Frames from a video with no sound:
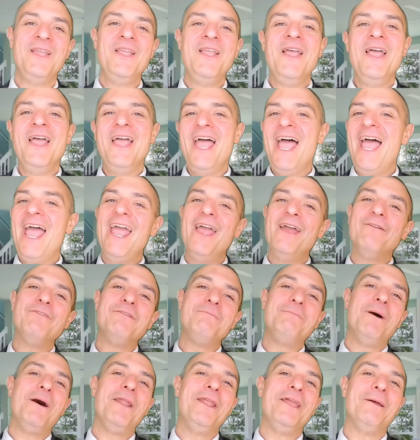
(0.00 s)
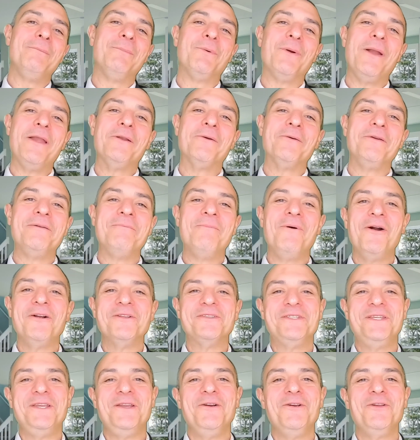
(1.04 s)
Hey, everybody, I'm Gregory
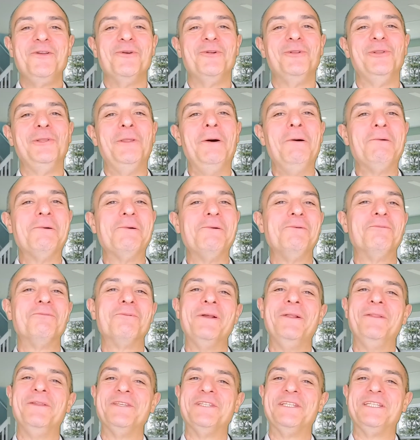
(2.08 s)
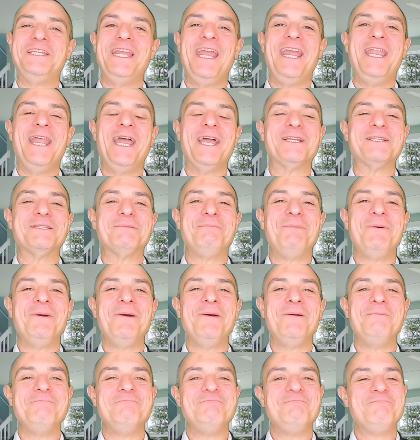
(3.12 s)
Martire, your local real estate
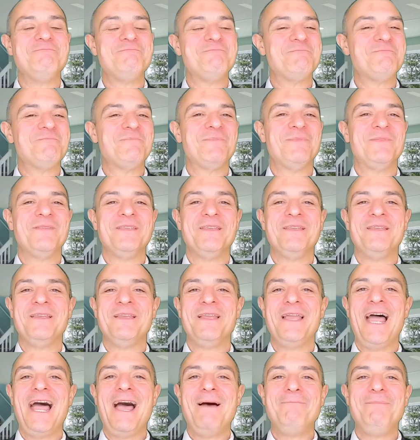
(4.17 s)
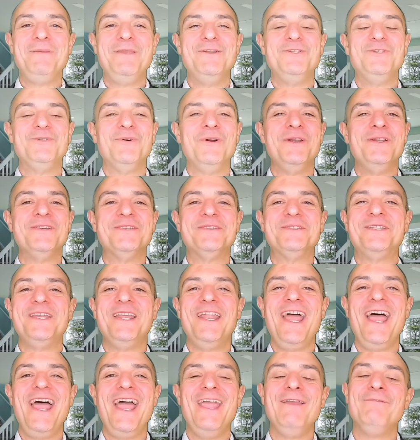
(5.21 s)
expert. Happy you joined us
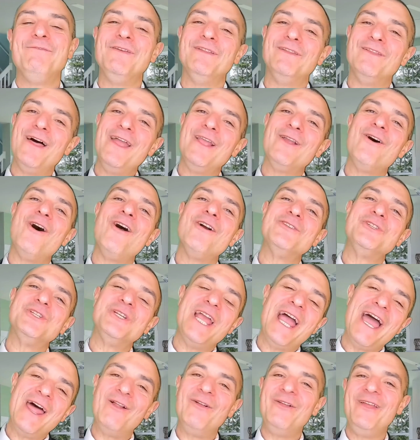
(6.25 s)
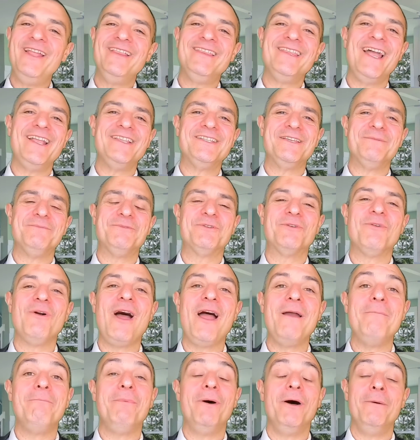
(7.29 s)
today. If you like our channel, hit that
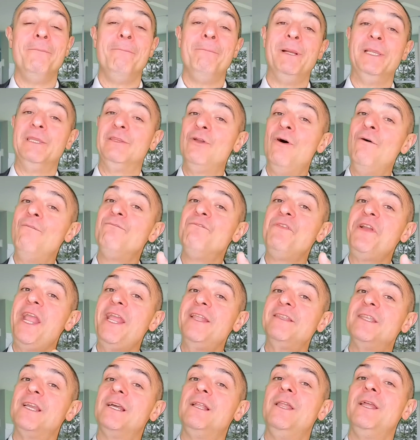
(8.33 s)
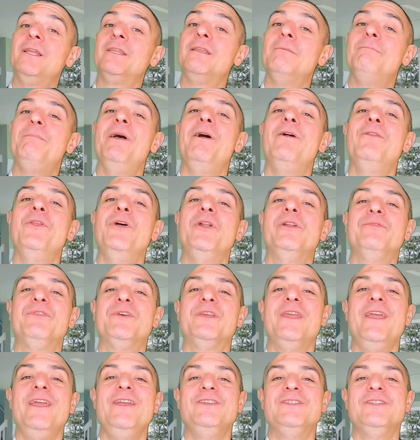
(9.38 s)
subscribe button, but don't forget to click the bell
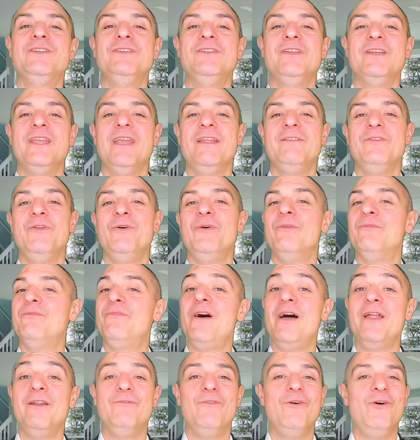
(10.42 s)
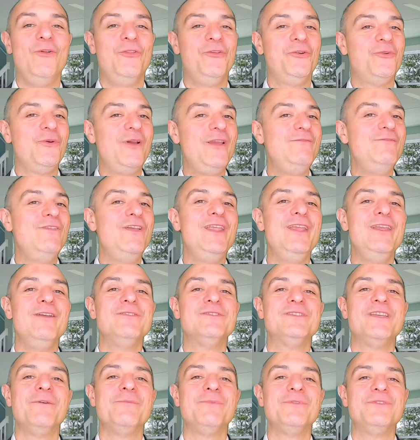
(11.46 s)
notification to get notified of all the great videos
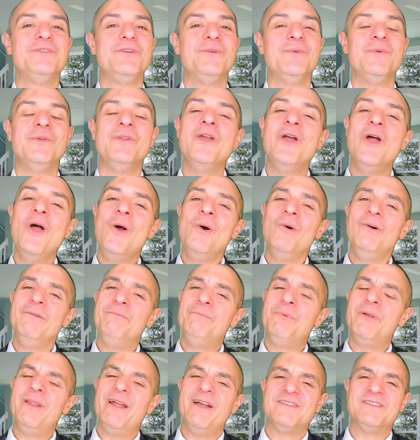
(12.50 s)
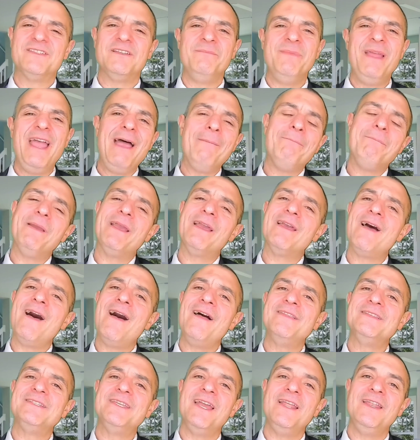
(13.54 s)
that we're doing. We put out some epic
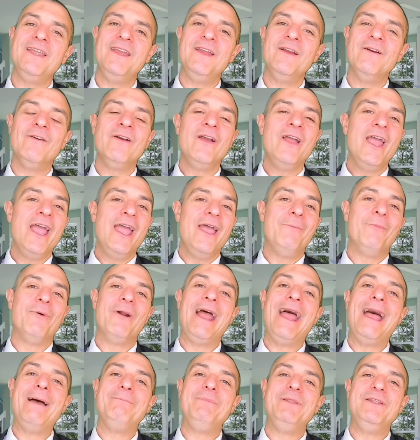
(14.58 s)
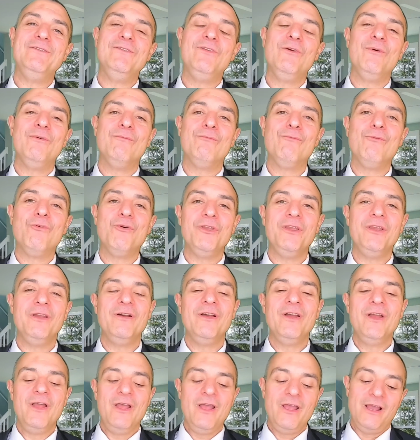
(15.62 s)
content here, and we're happy to do it for you.
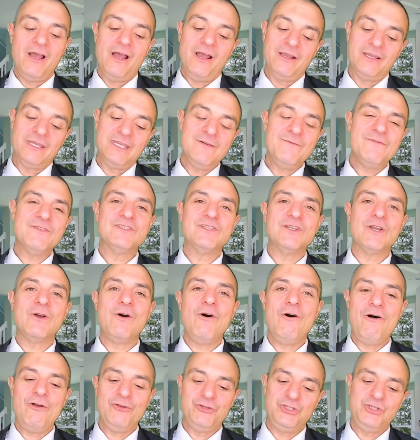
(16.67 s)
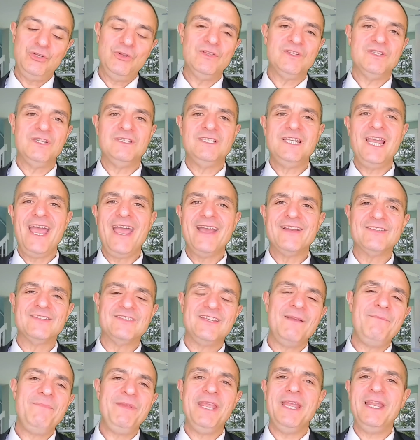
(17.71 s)
Uh, give us a call, shoot us a text,
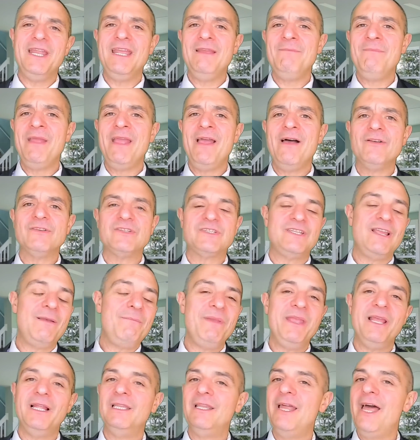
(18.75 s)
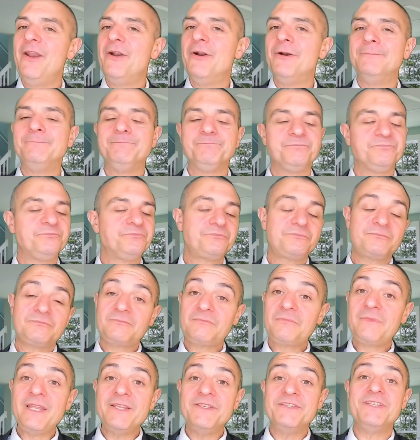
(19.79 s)
send me an email, send me a letter,
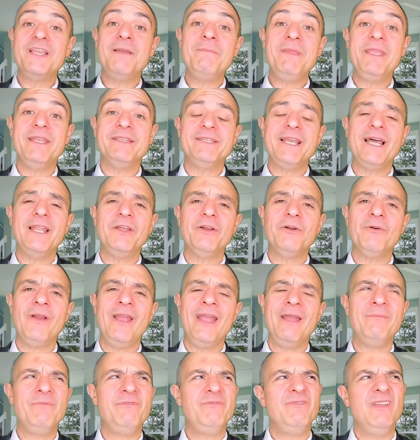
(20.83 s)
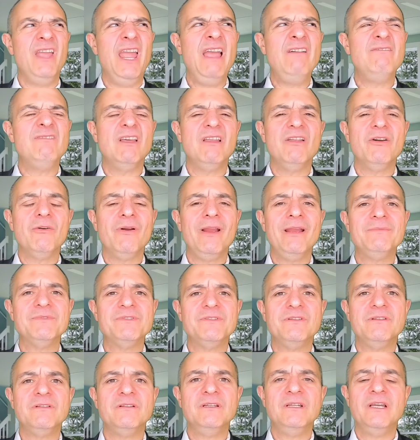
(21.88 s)
send me a telegram. They have telegrams?
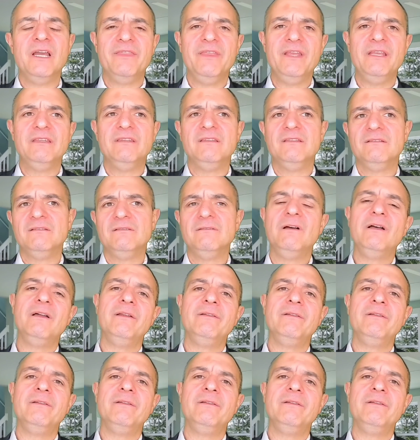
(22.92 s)
I think so.